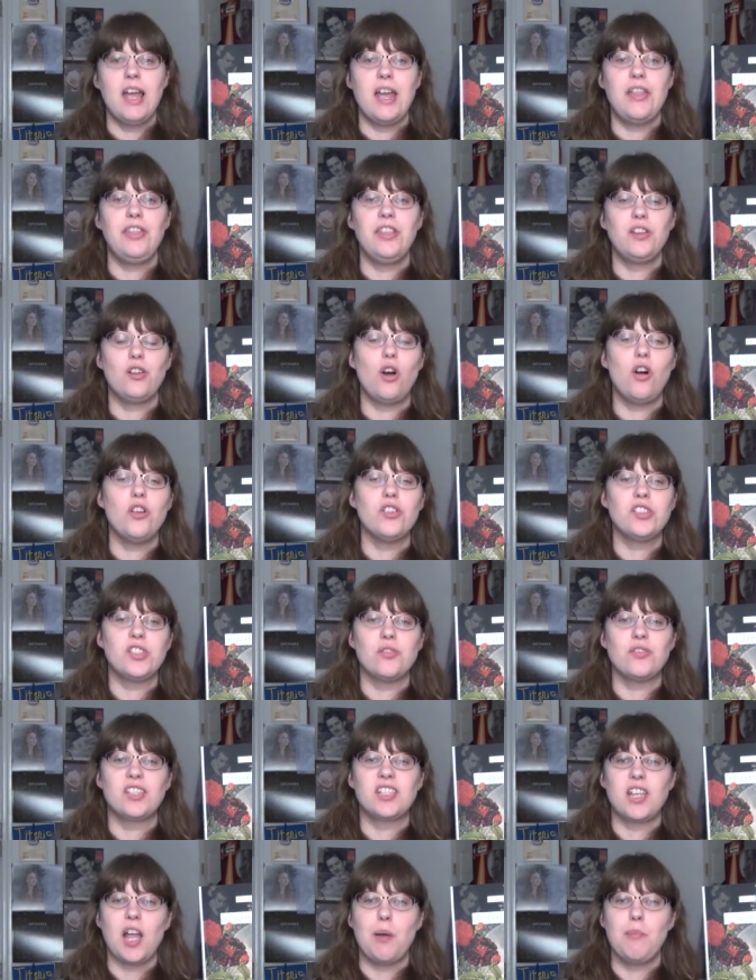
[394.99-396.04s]
and then also
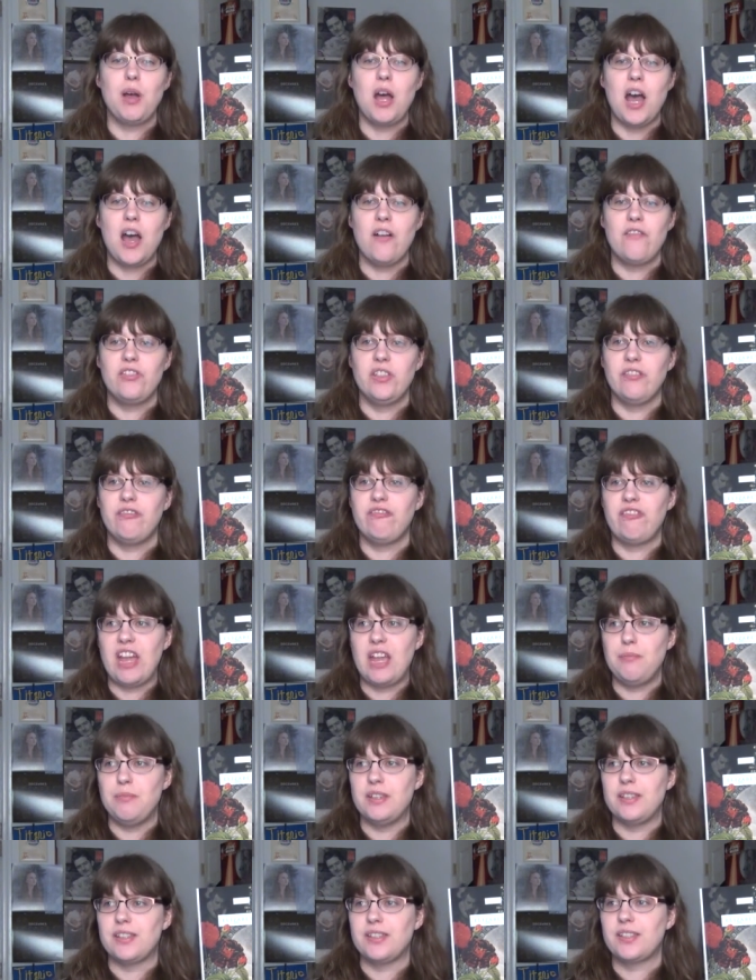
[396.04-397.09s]
some of the
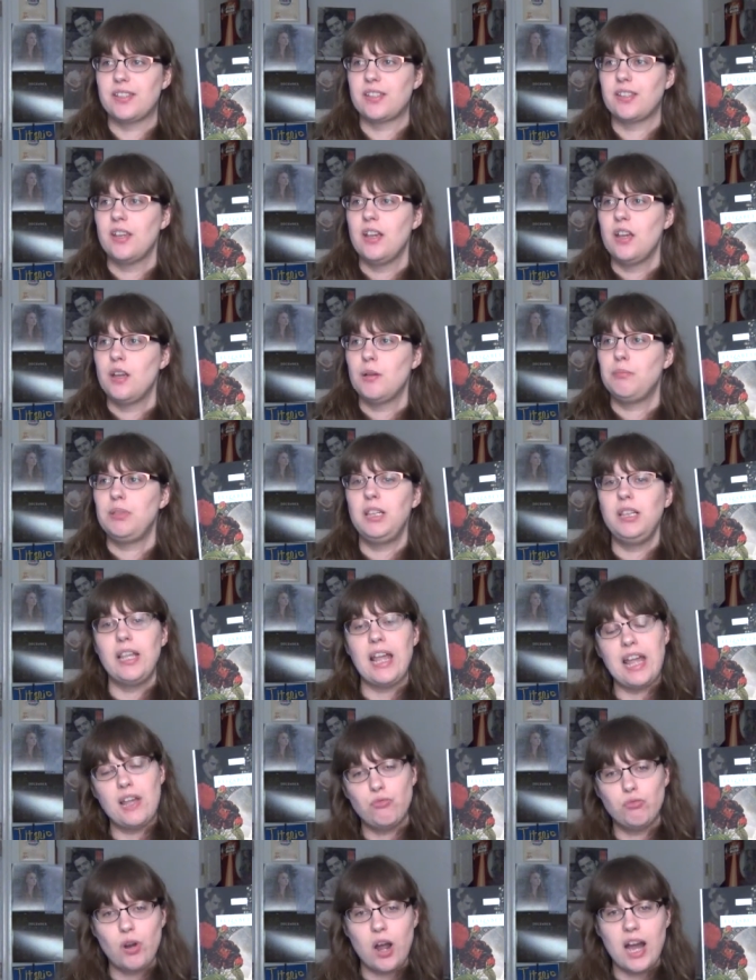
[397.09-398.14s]
famous
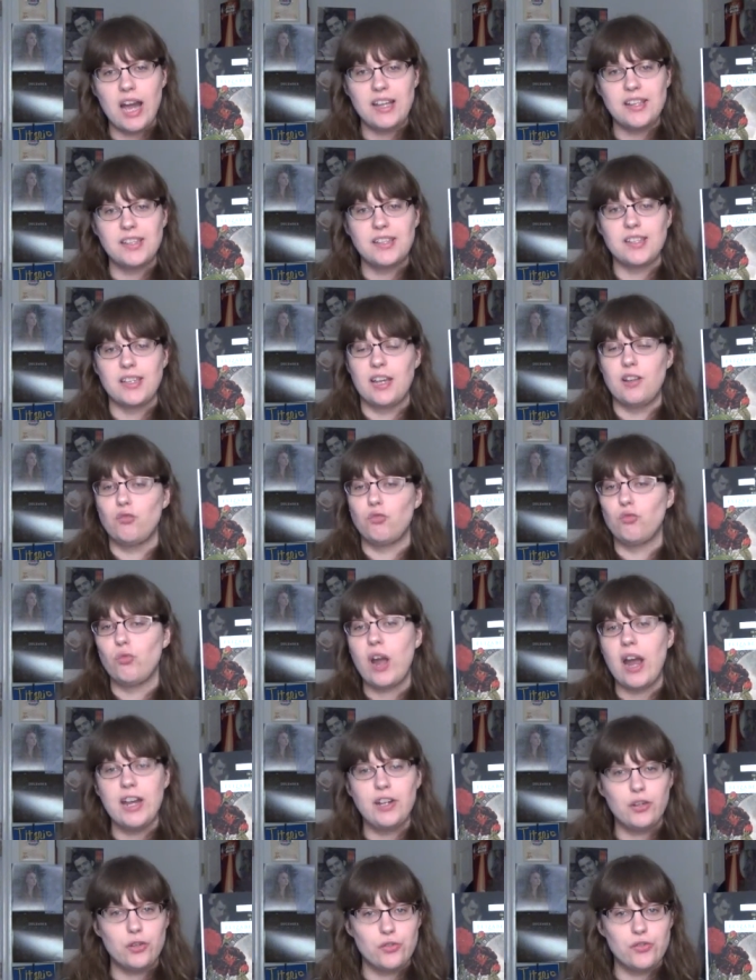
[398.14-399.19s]
playwrights and
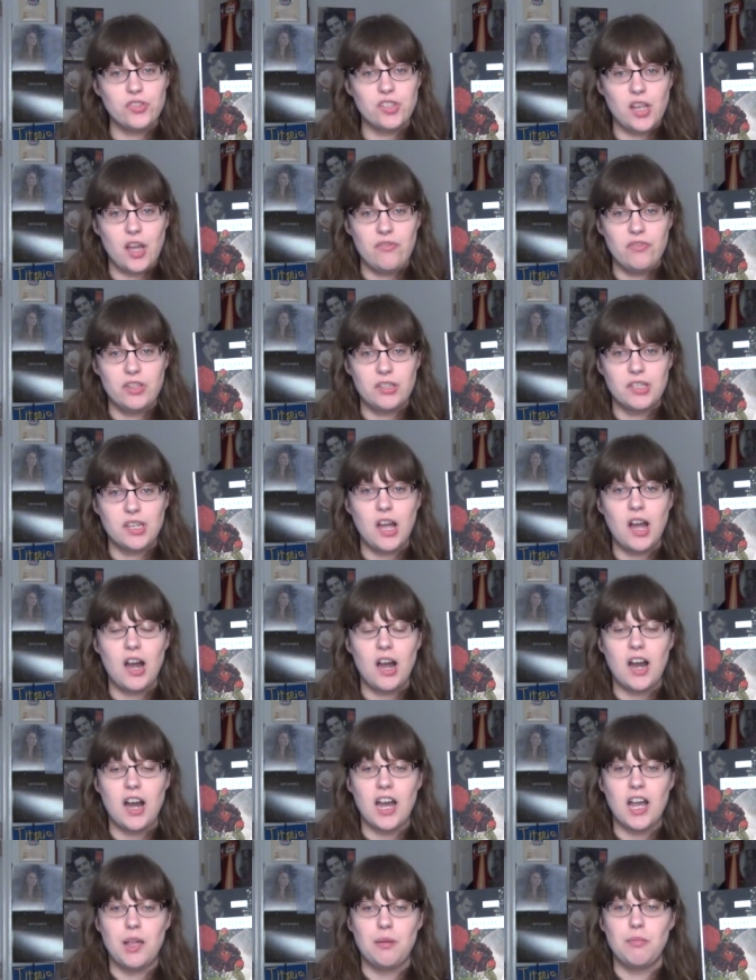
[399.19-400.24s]
writers of the
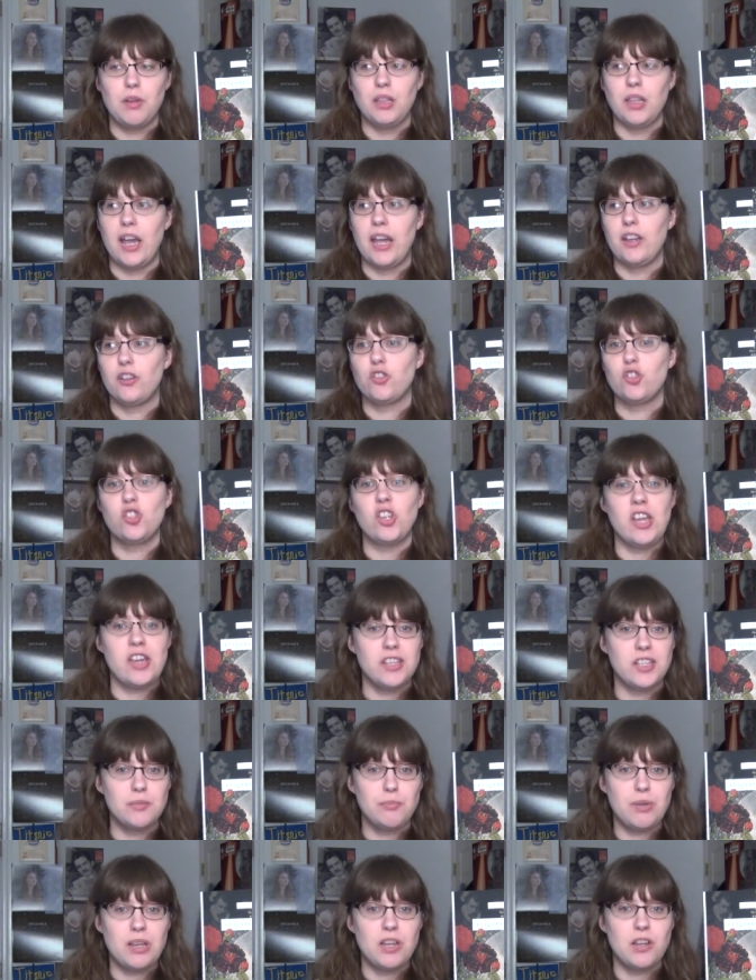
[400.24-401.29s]
time, like
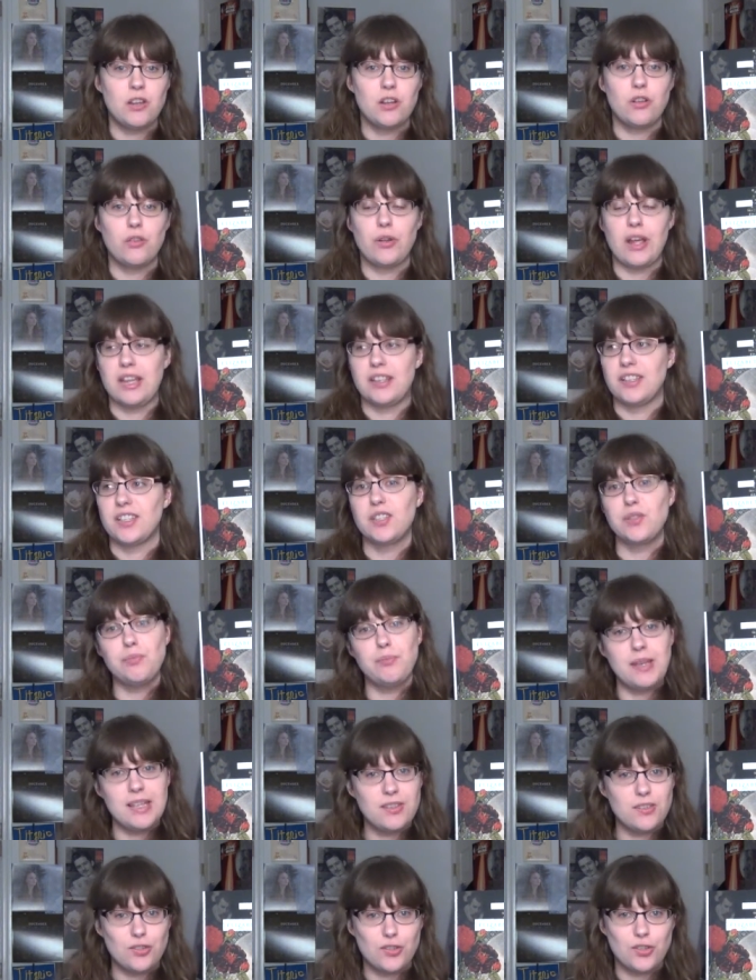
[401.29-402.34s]
Shakespeare and
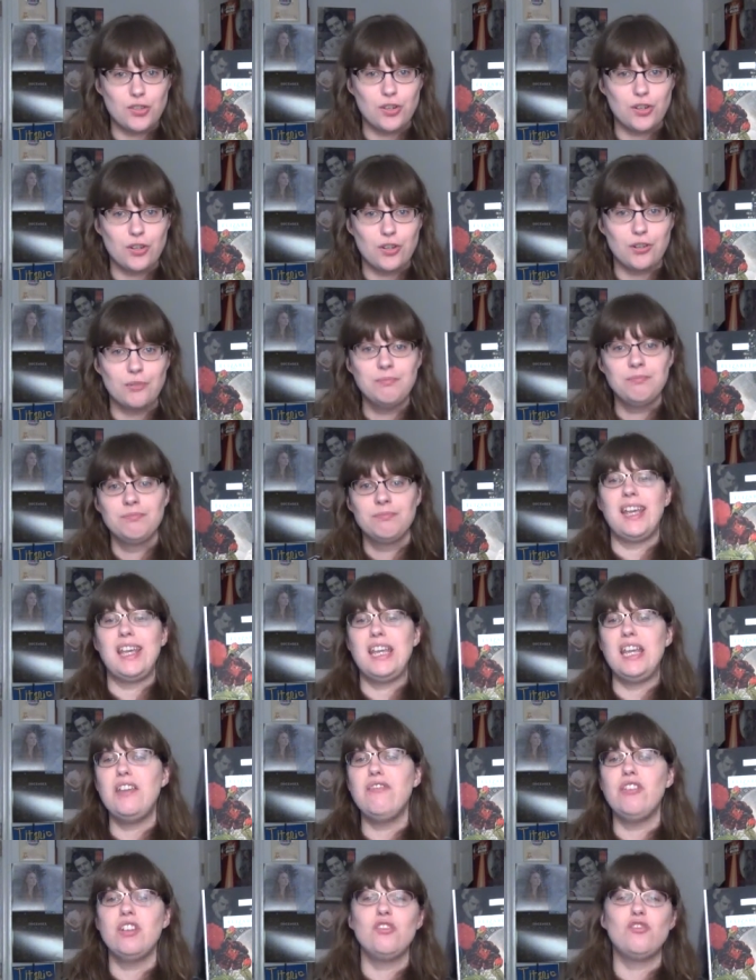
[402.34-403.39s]
Spencer.
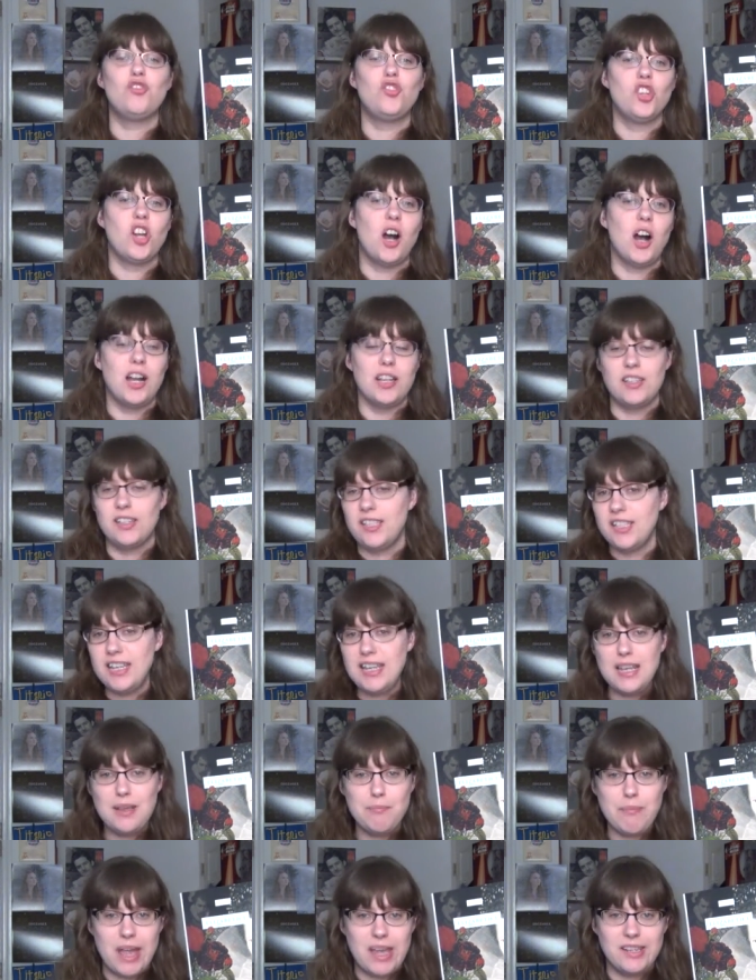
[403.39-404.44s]
Even John
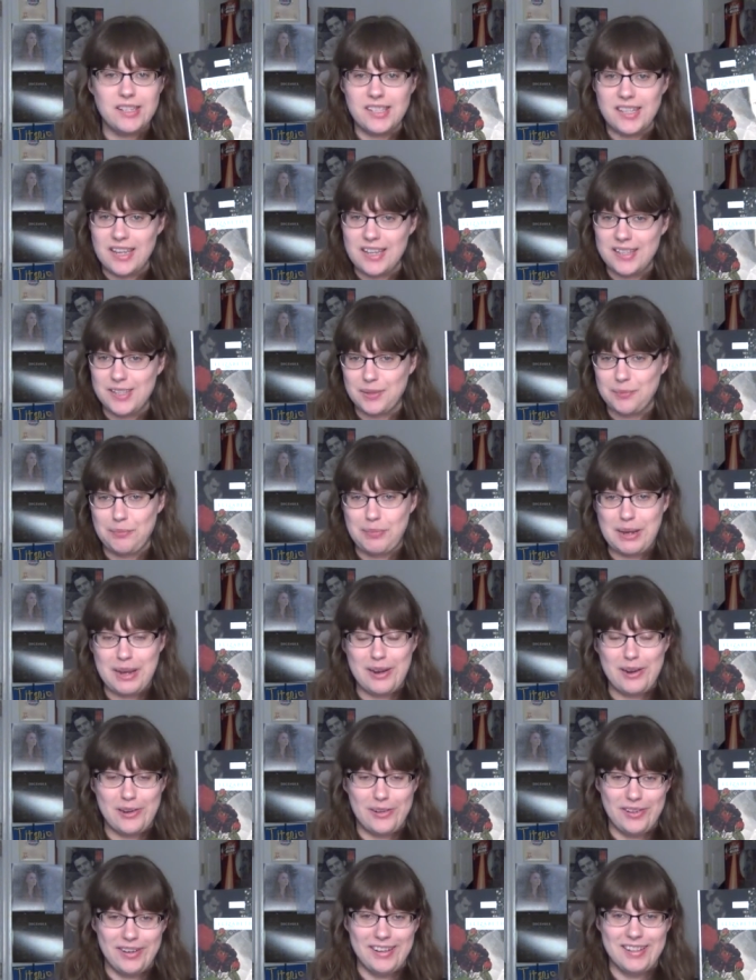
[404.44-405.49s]
Dee makes his
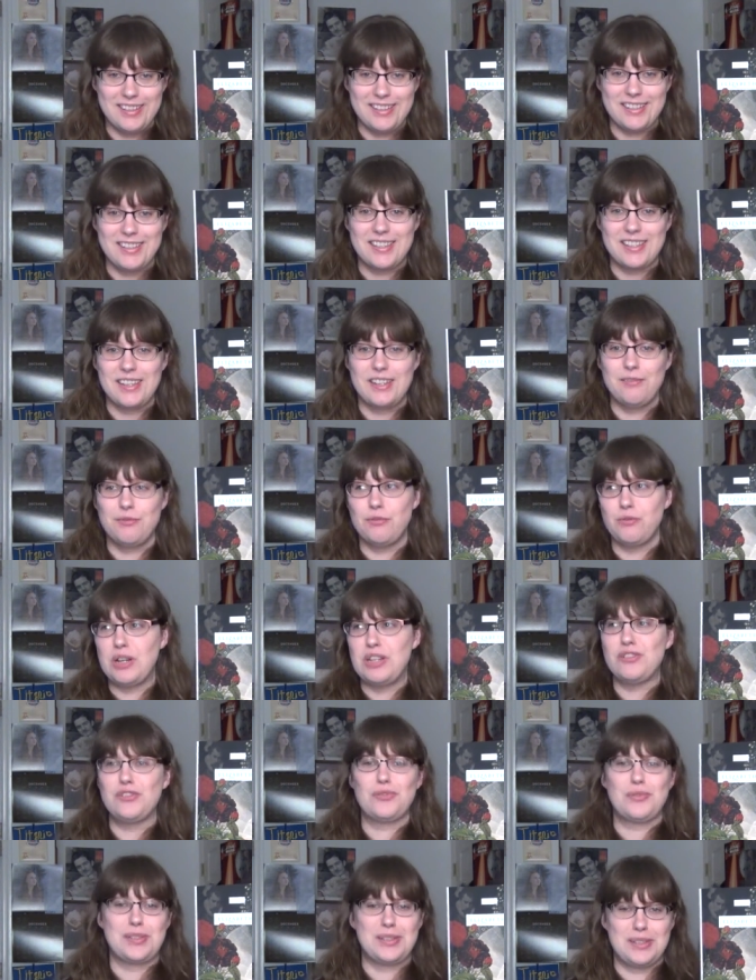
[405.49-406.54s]
appearance in
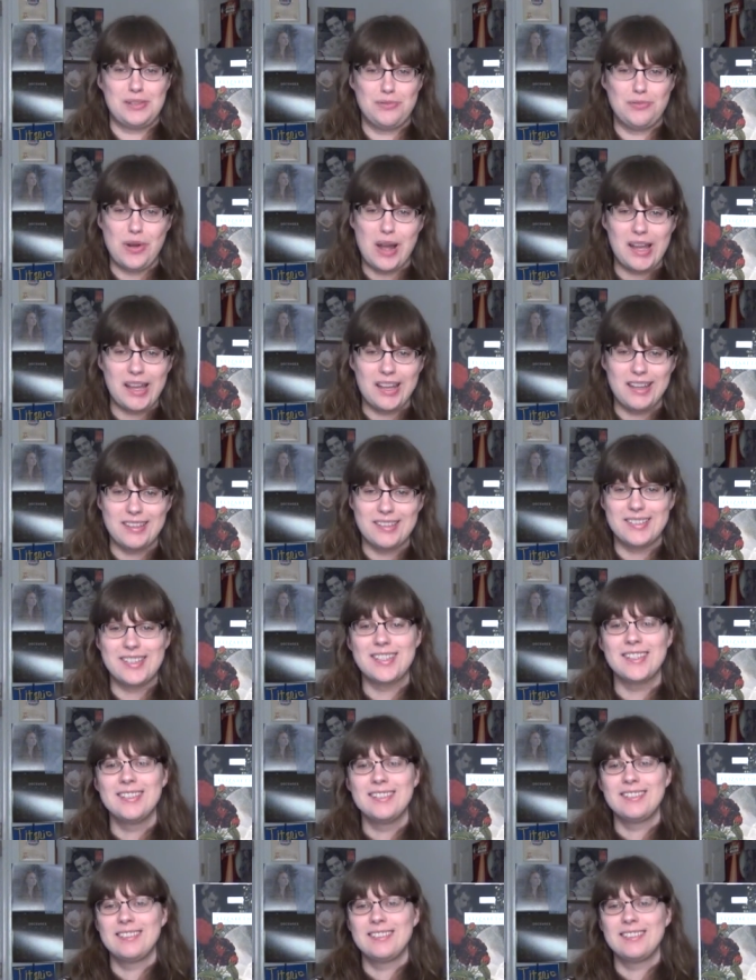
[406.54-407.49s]
interesting ways.